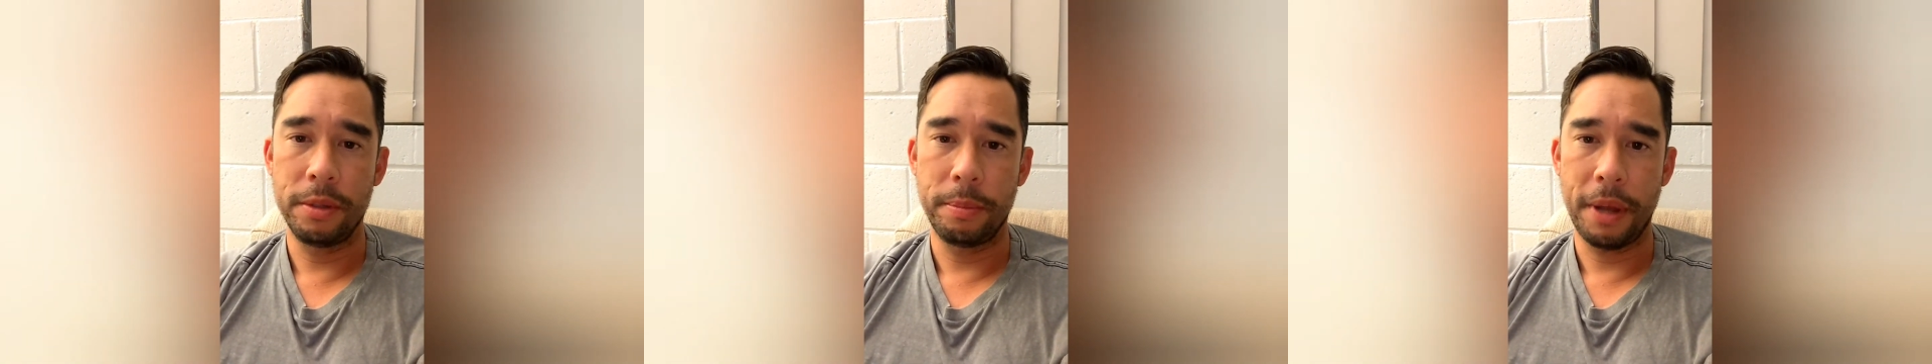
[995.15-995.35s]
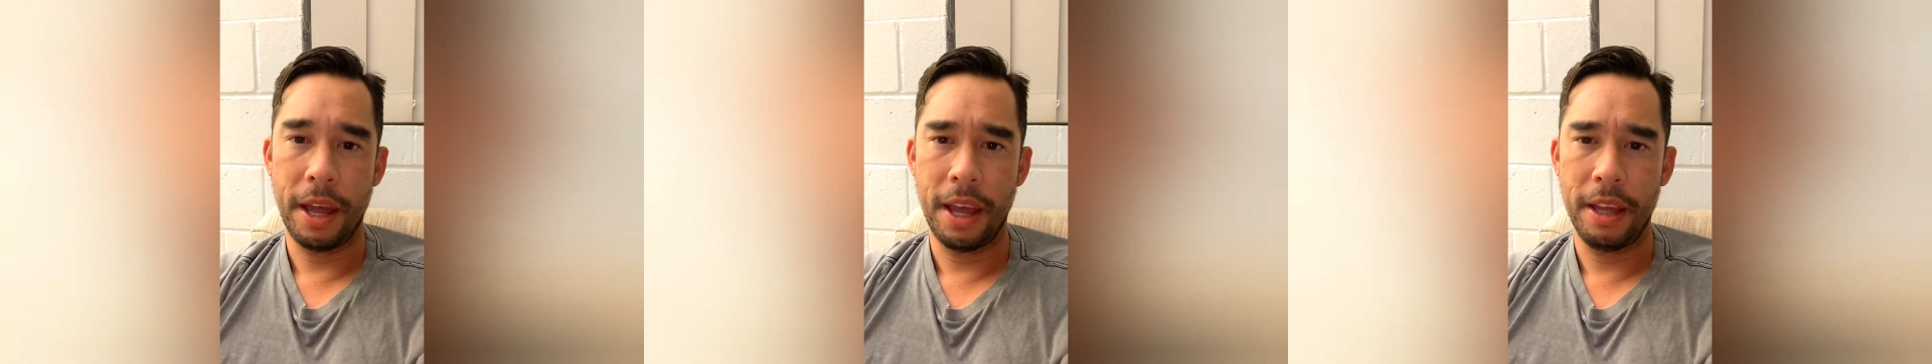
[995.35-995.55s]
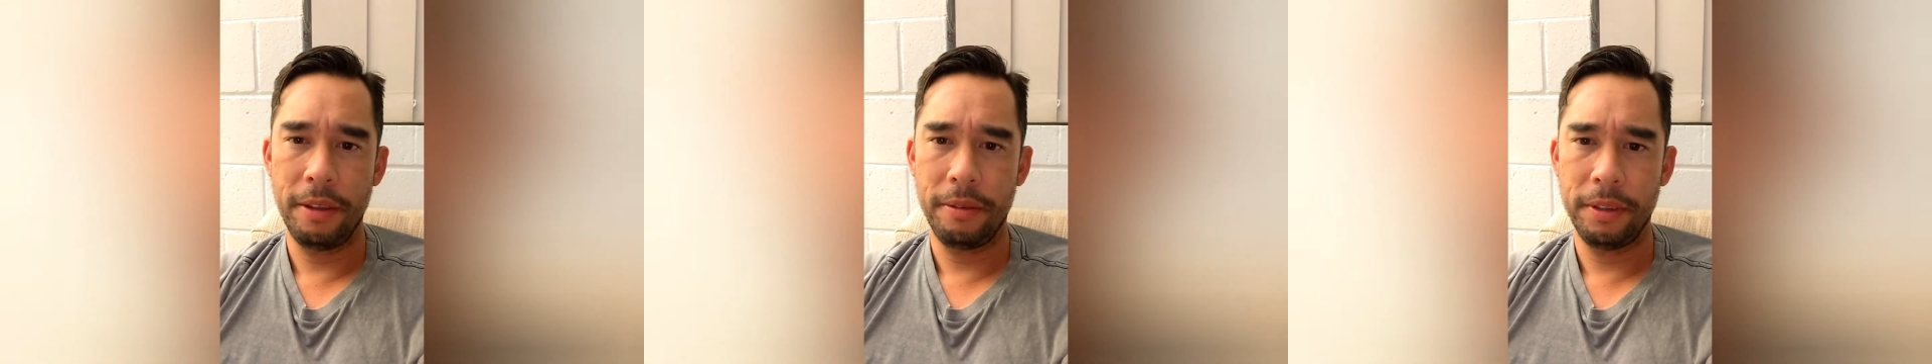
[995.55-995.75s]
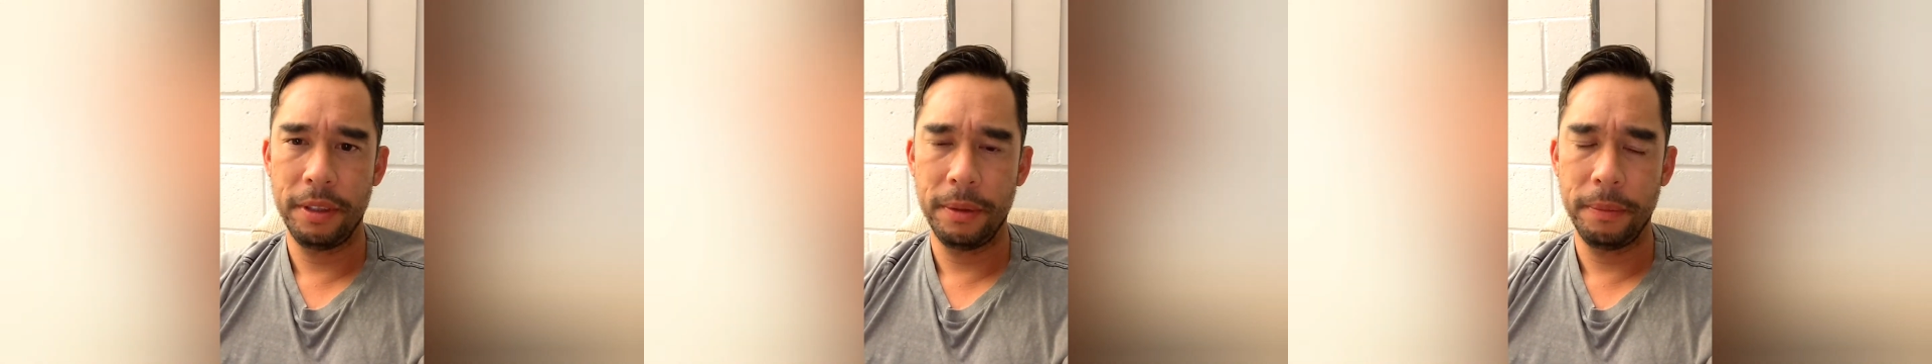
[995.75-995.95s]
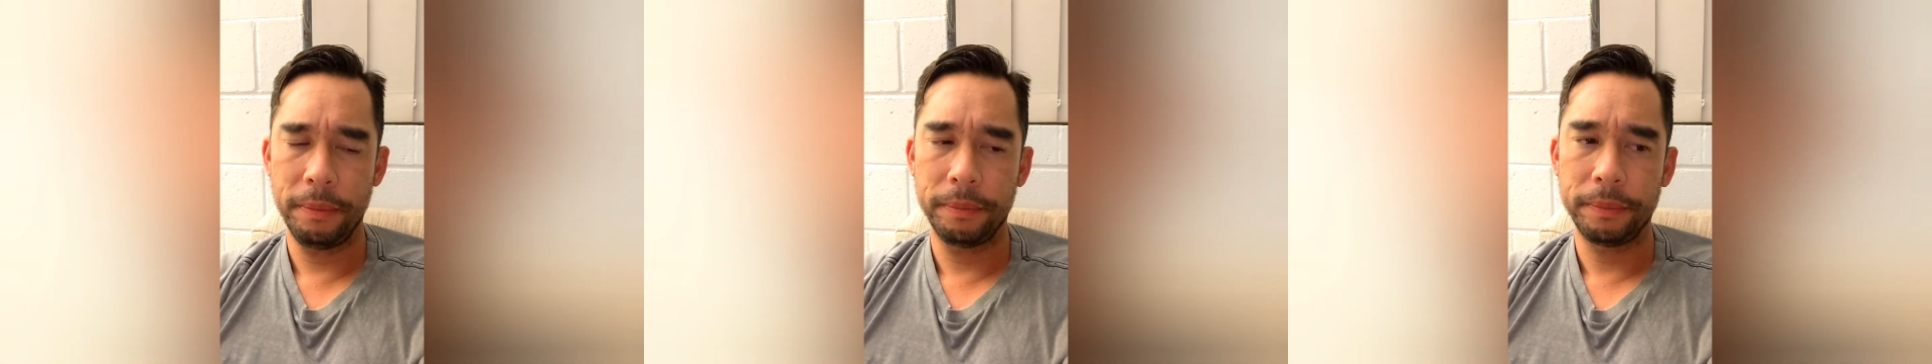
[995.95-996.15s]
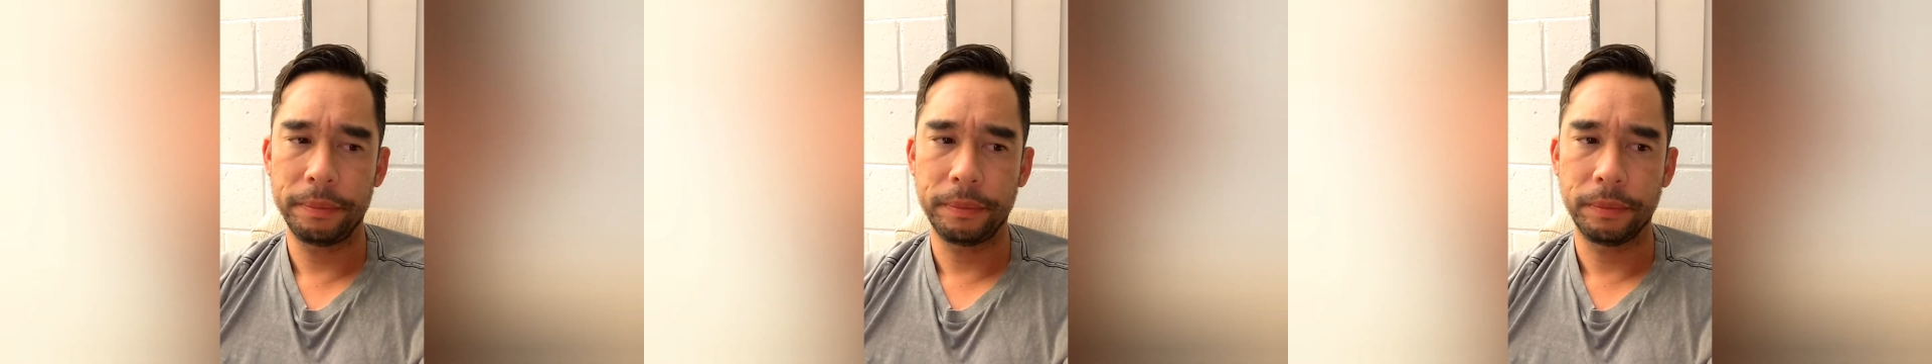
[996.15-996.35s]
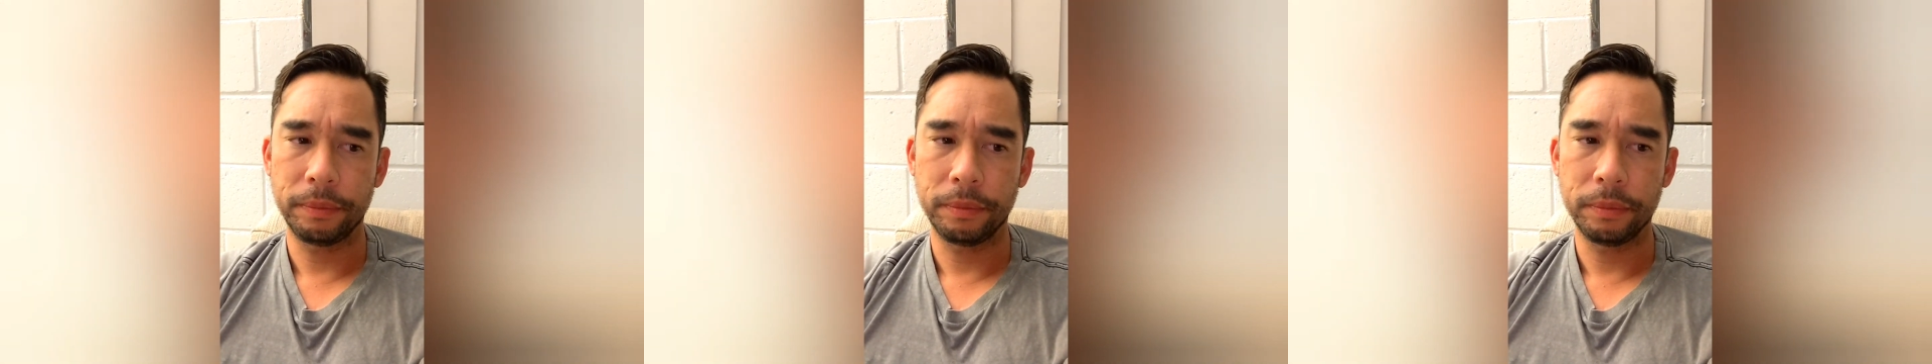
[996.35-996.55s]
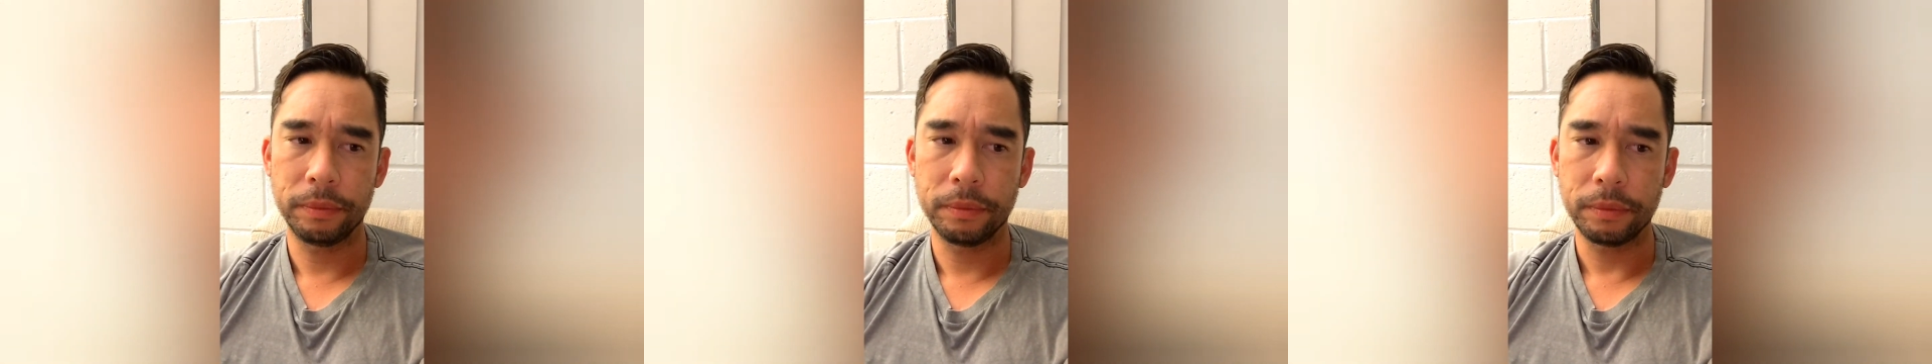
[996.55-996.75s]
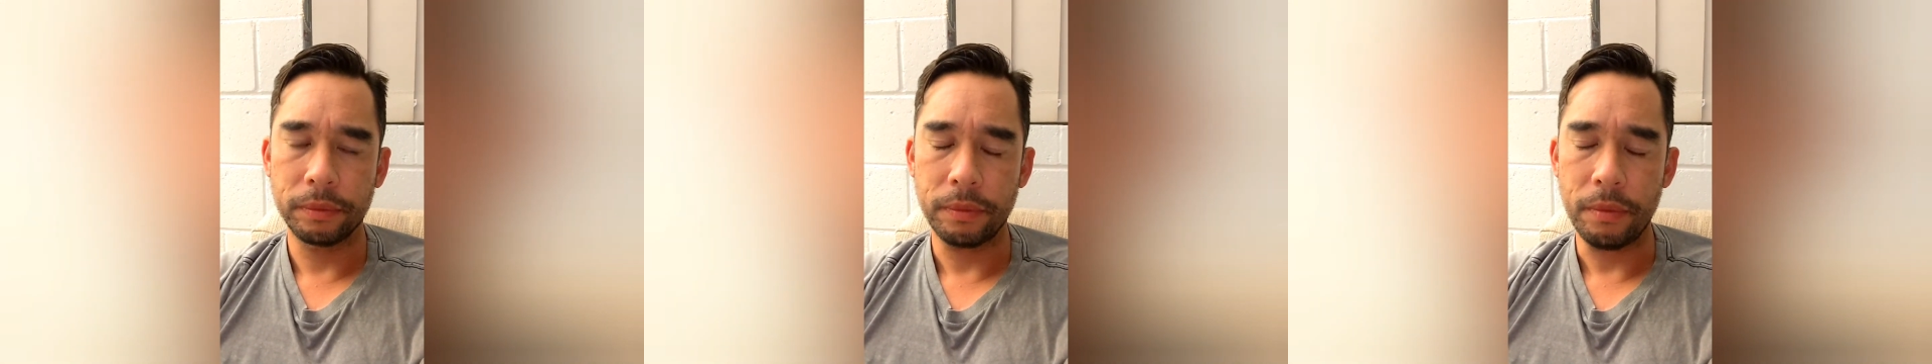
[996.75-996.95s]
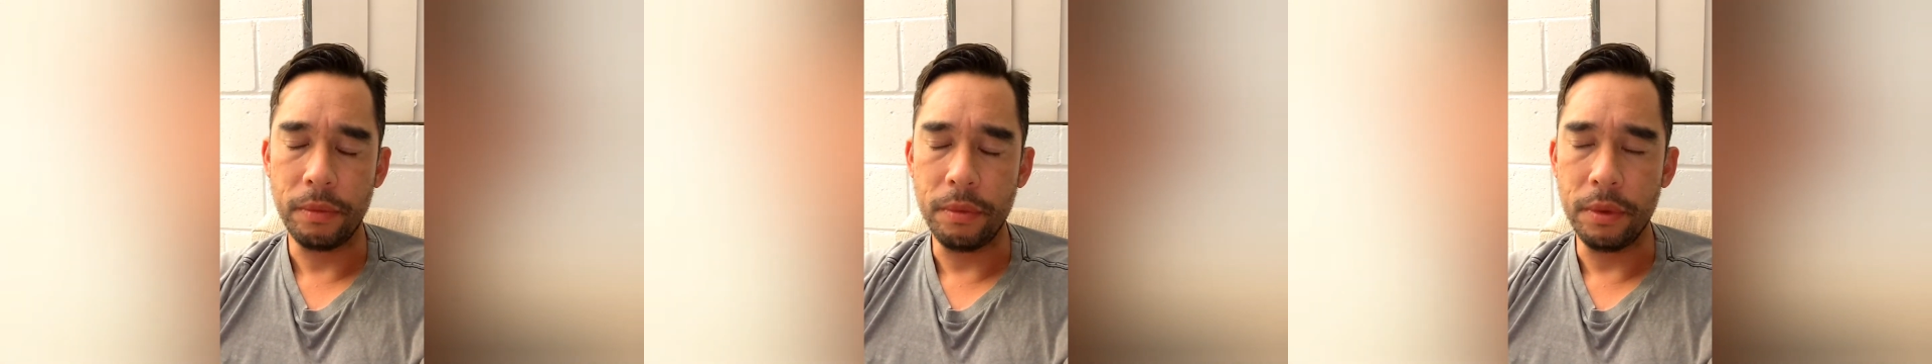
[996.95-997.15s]
behaving,
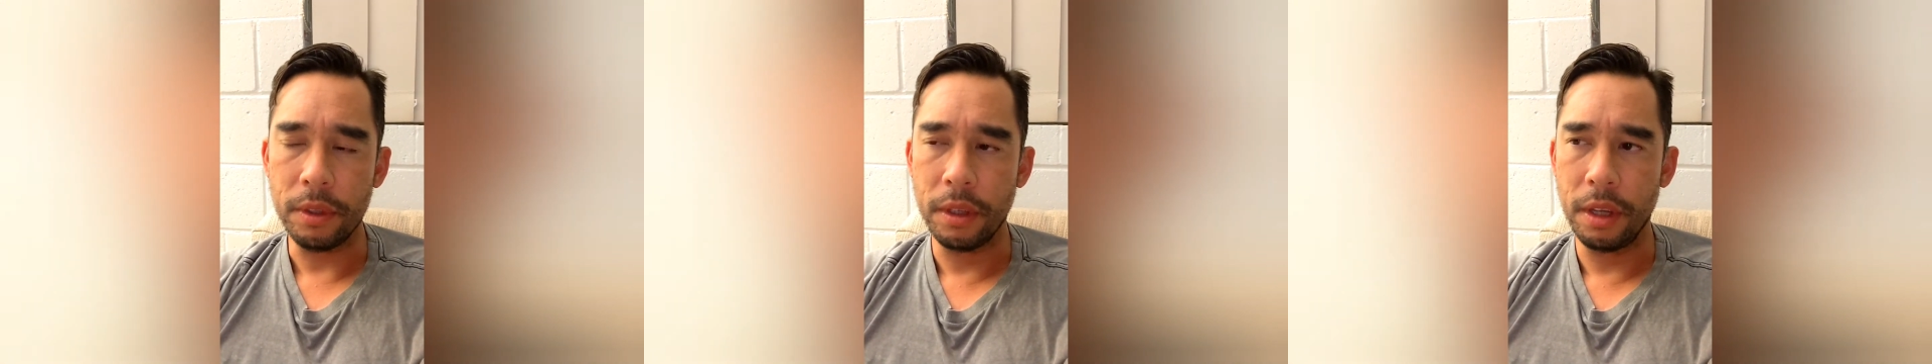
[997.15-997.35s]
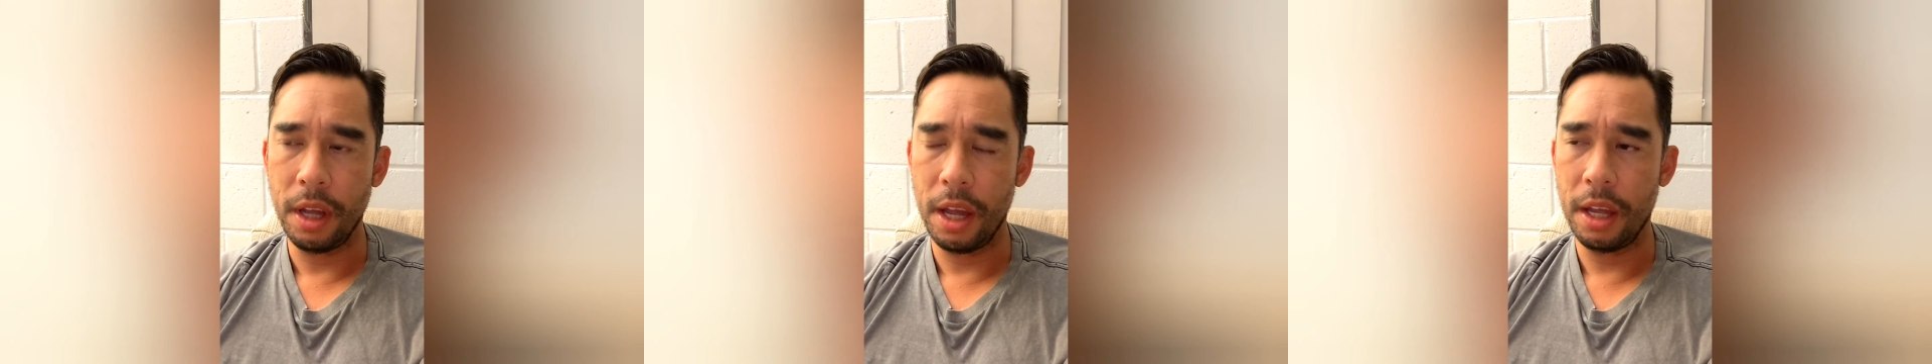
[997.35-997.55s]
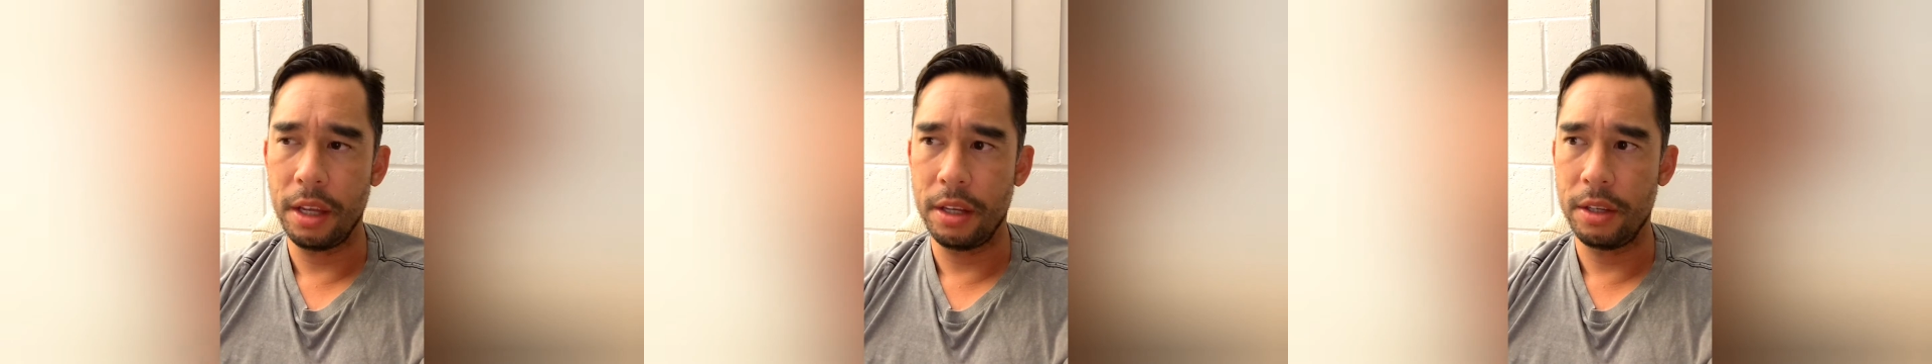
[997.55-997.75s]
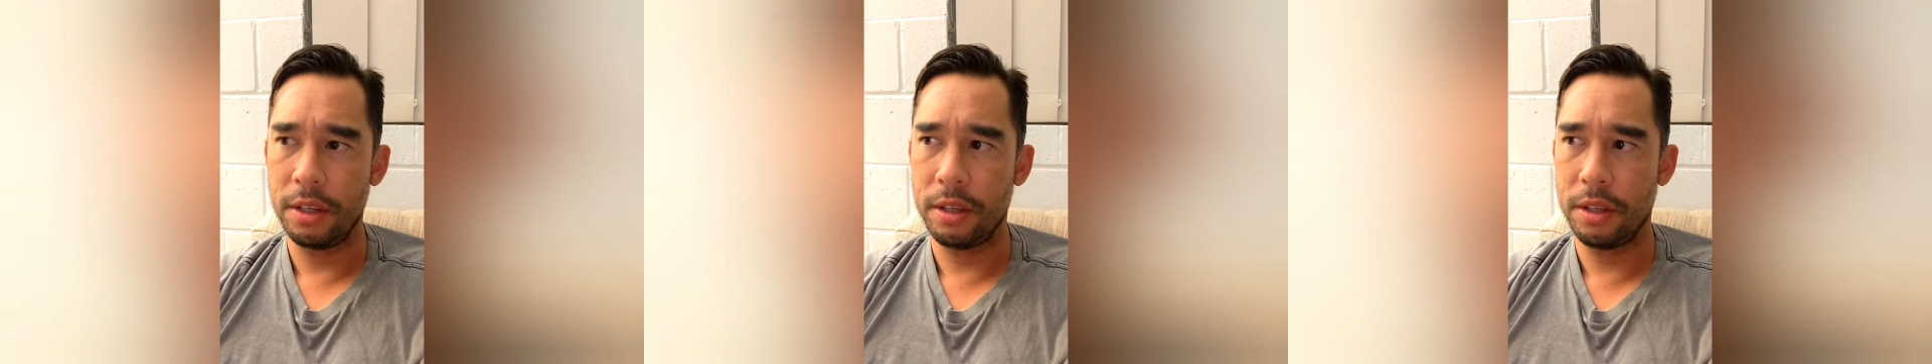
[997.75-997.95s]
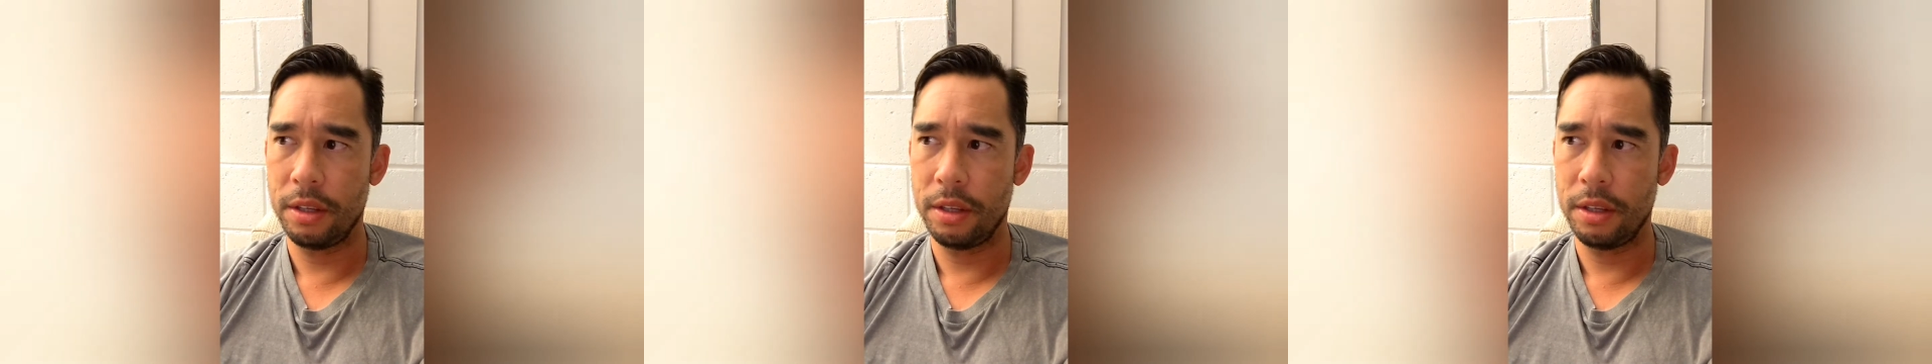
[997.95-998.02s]
and